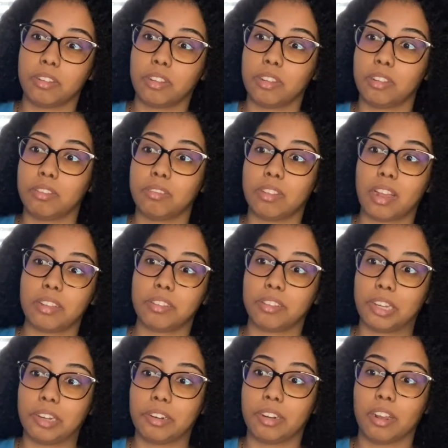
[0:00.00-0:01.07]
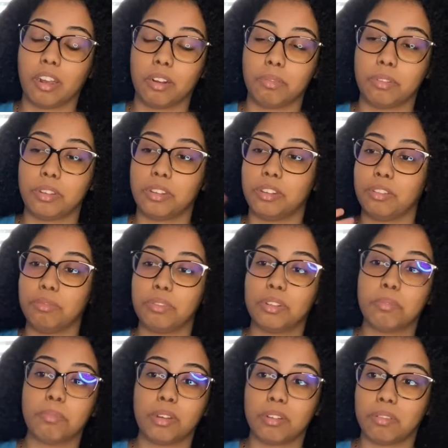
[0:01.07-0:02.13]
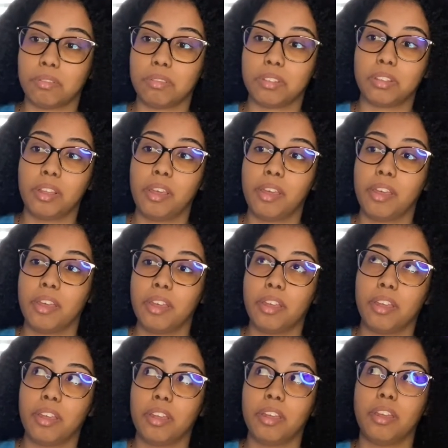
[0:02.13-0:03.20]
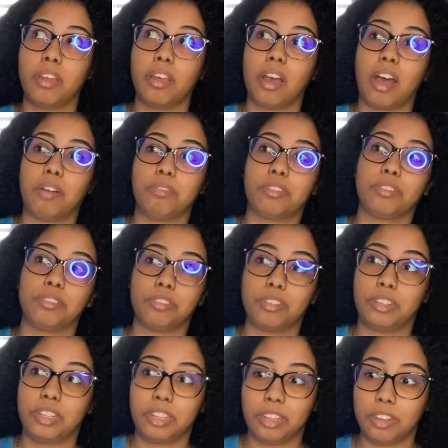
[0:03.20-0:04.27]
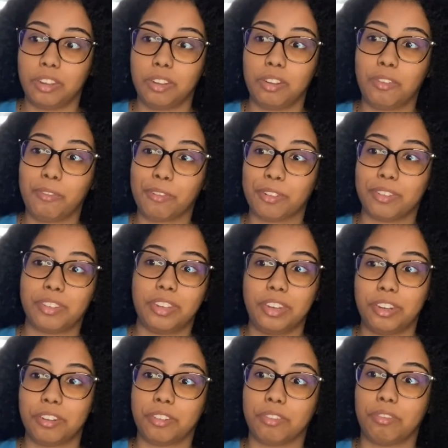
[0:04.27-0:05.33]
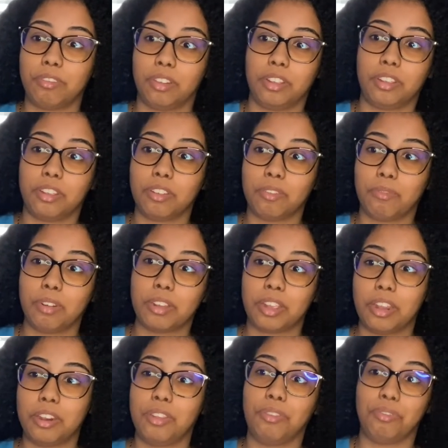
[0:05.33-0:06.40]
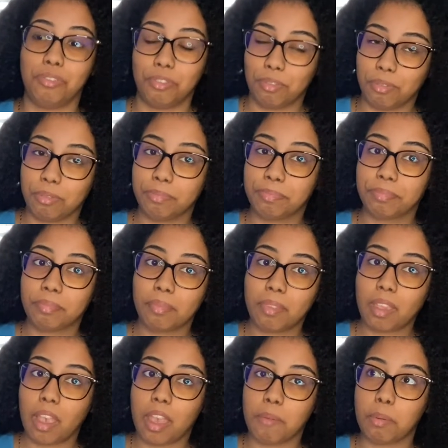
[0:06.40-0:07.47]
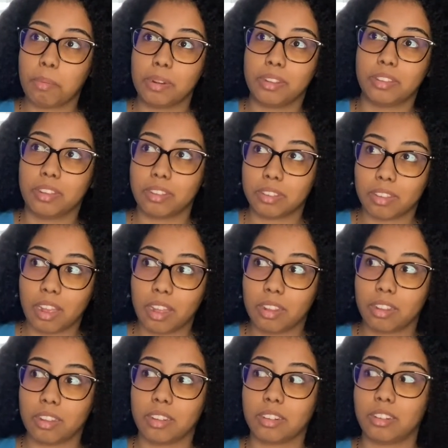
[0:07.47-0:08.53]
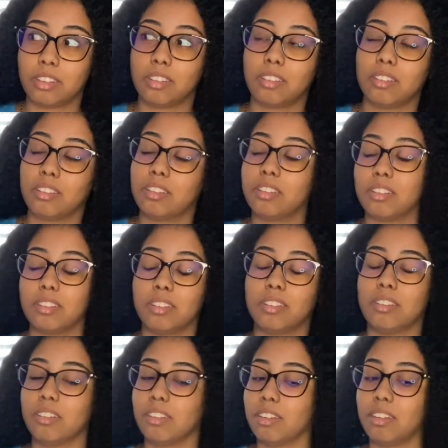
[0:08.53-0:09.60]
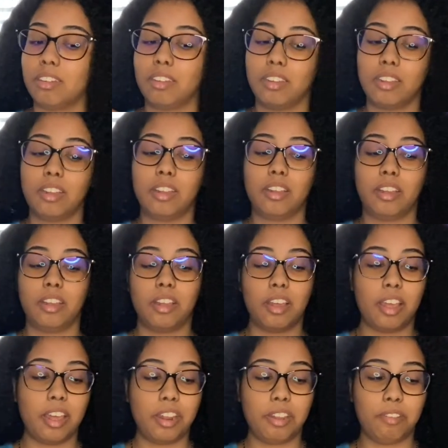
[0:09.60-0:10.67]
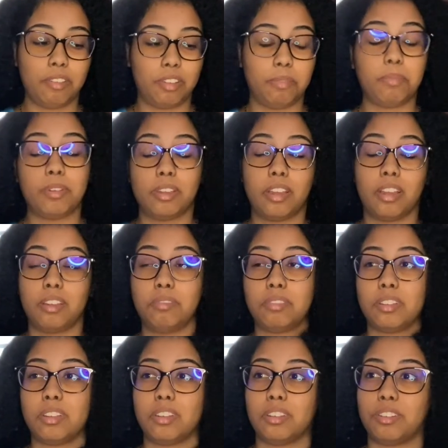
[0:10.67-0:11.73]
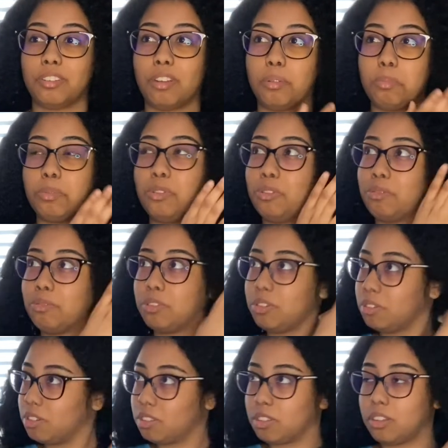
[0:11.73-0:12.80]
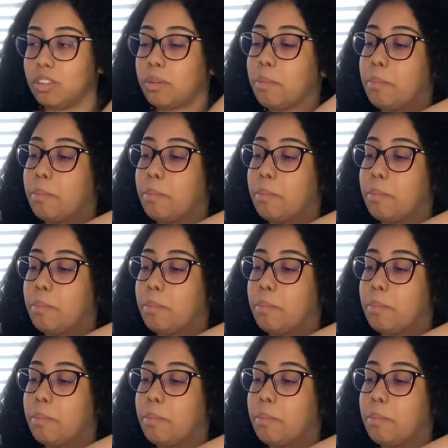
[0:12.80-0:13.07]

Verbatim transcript: Like that security guard was doing the most. I was 13, 14 years old, like what can you do? Everybody does that. Like I just ugh. Anyway, but yeah, he was taking his job too, seriously.